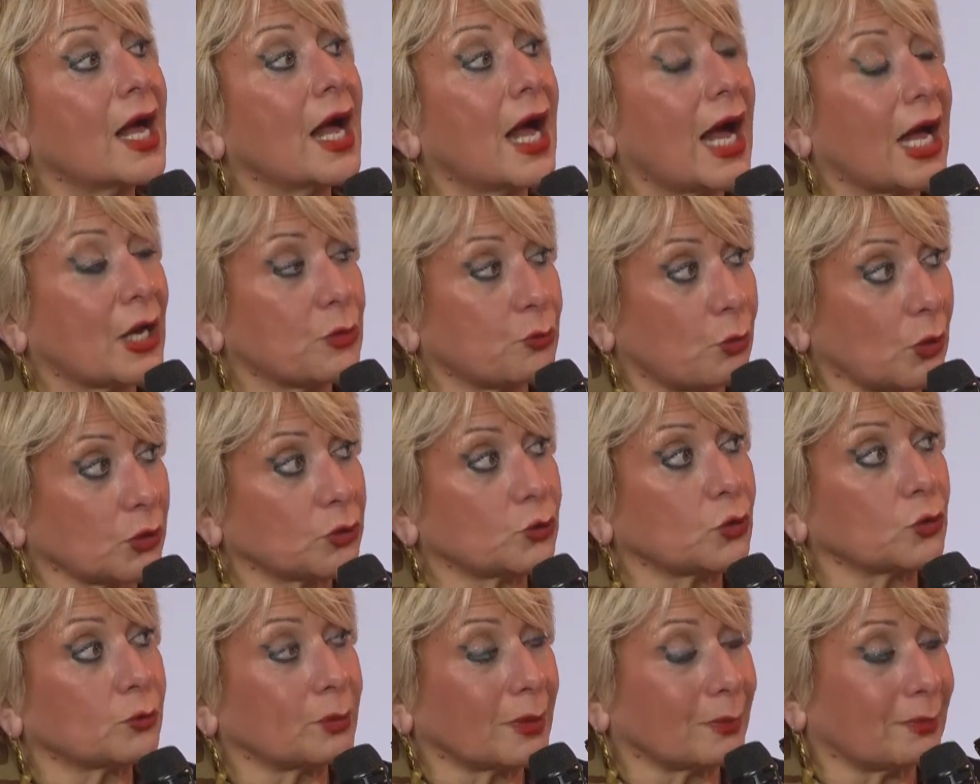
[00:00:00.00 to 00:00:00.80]
and what
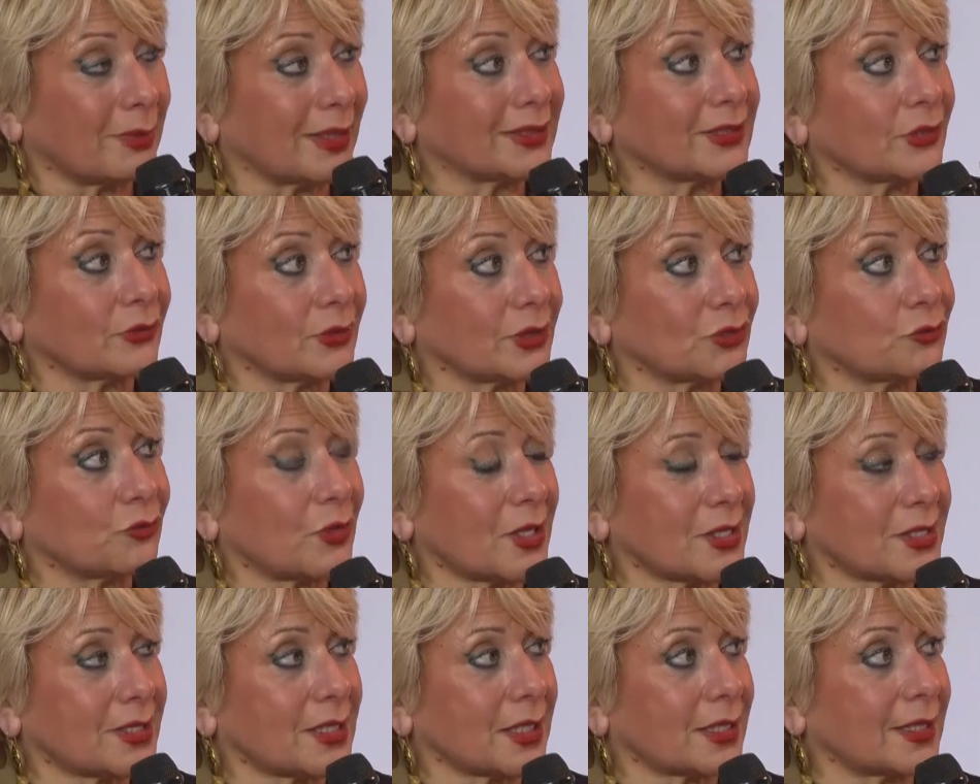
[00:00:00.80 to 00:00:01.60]
could be better
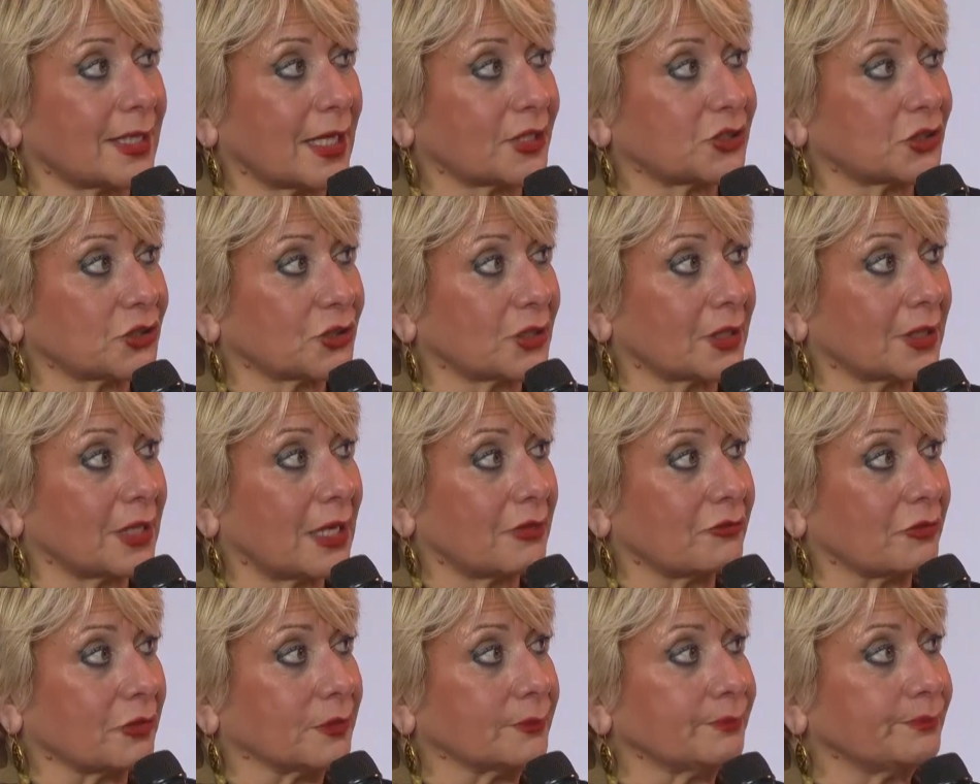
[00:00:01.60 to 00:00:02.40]
addressed at national
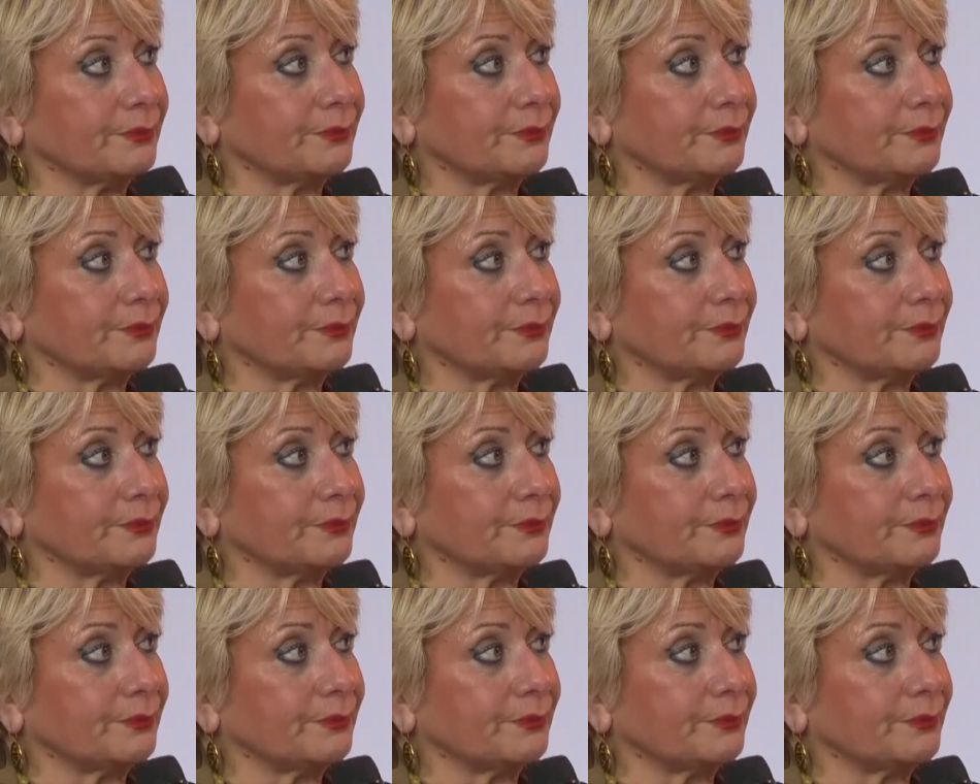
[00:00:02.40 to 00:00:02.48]
level.